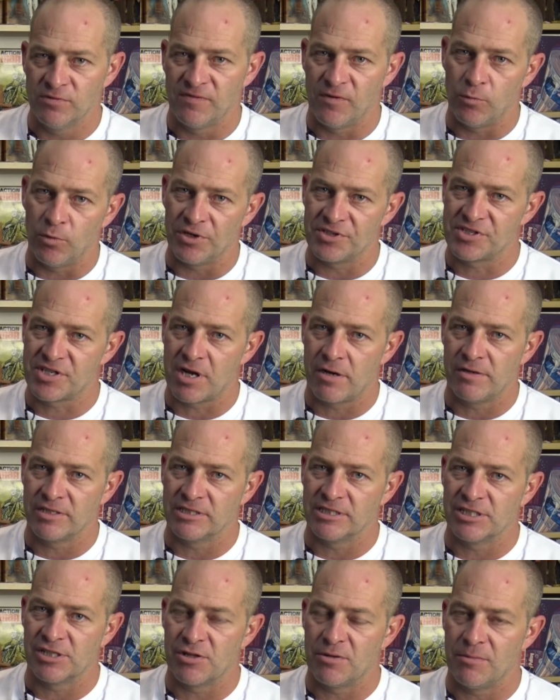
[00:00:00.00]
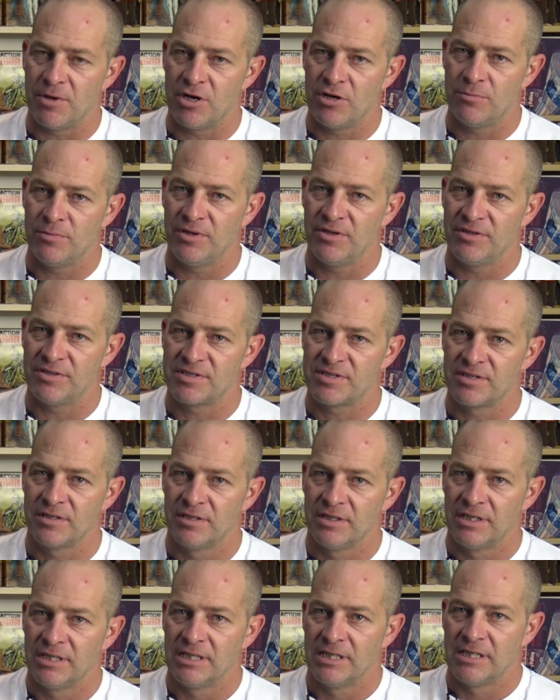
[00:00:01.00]
for what's going on at the moment,
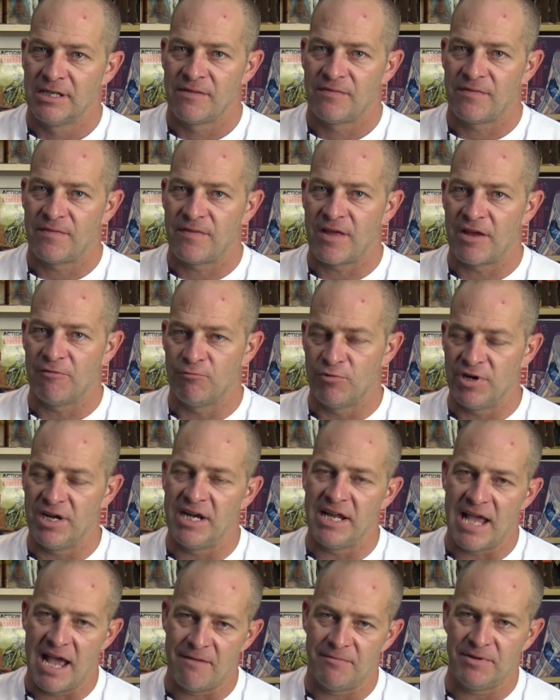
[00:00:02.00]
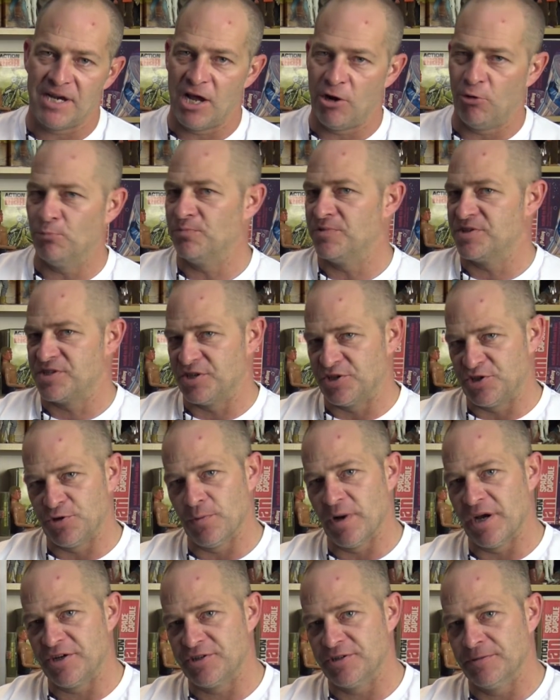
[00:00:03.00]
they really haven't helped the
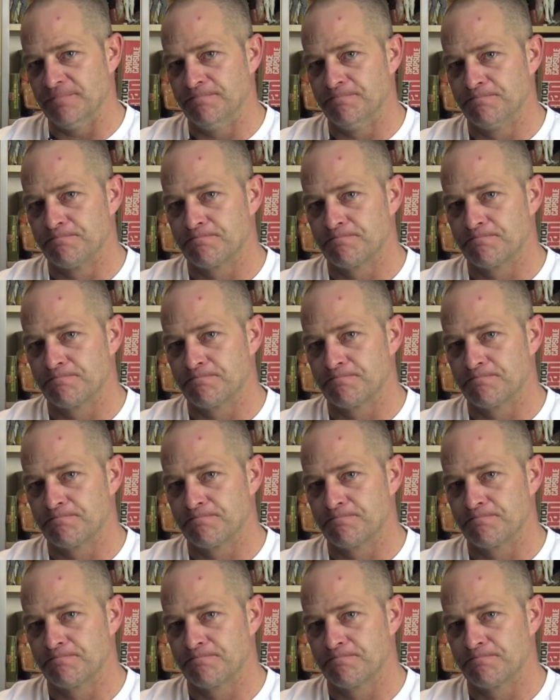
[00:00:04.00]
situation.